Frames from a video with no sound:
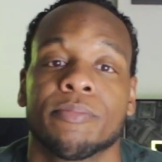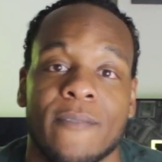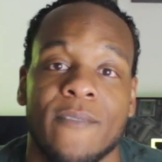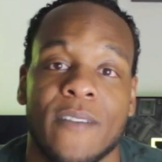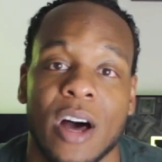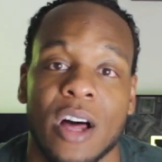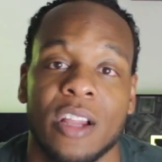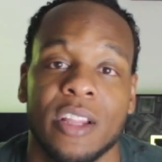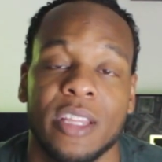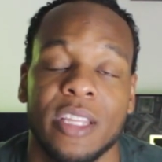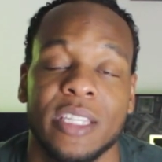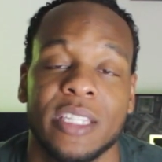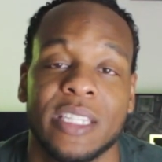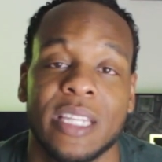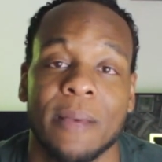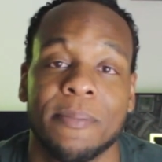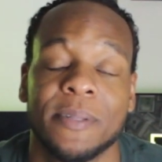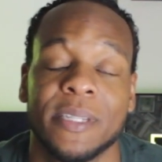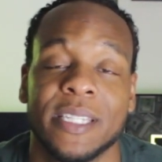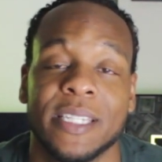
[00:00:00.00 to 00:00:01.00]
Follow these
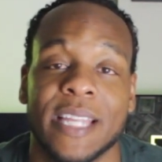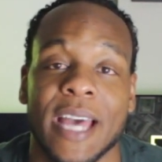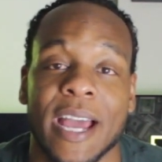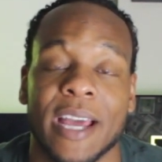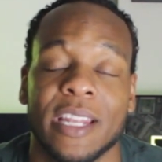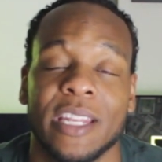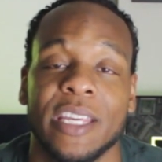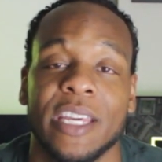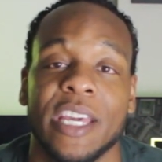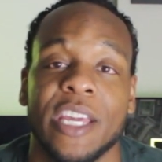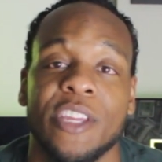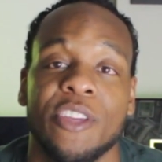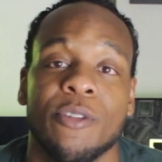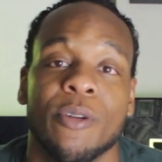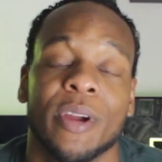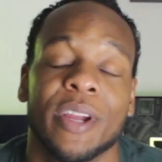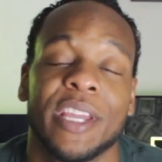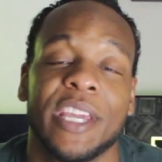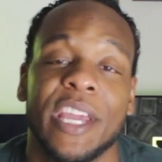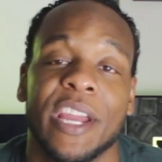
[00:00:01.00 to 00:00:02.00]
steps exactly and you
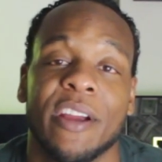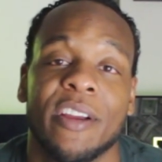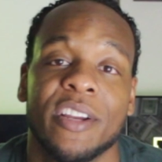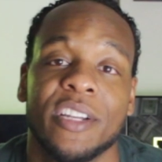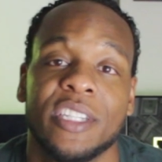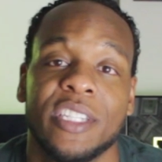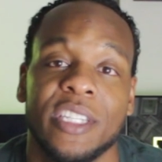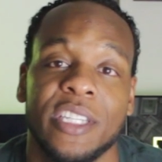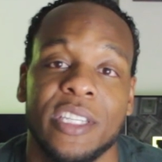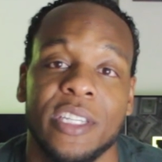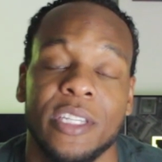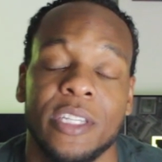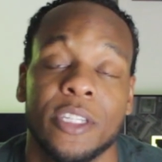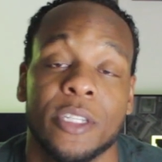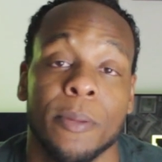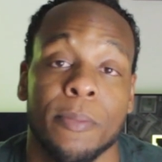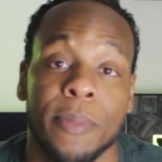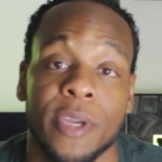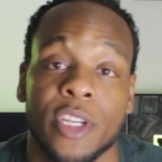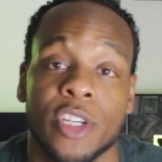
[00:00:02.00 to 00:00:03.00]
are guaranteed
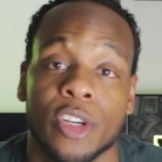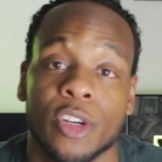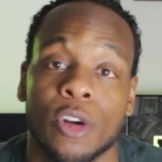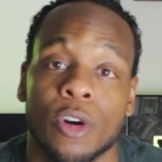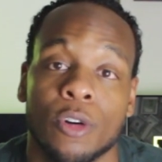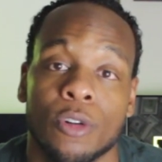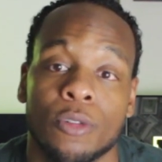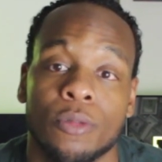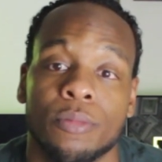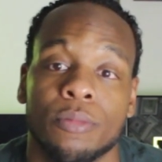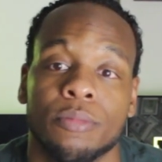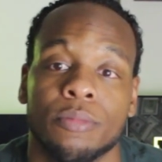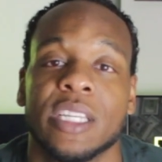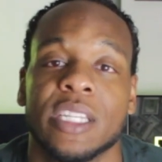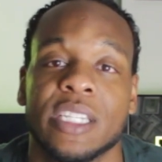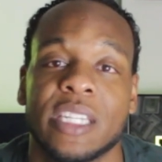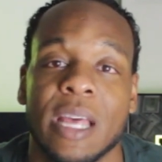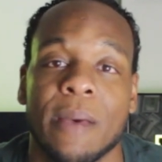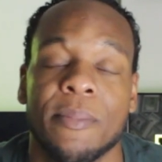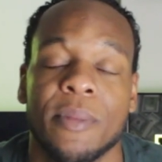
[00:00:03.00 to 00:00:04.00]
to meet your goal.
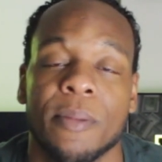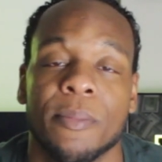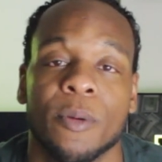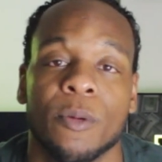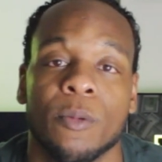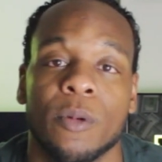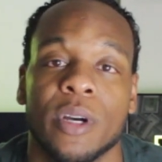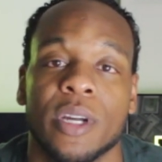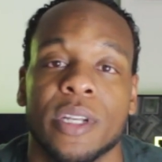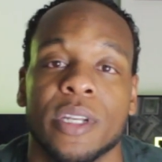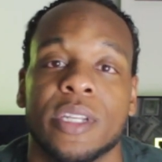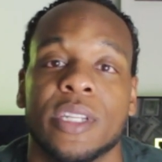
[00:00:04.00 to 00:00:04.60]
Step number 1,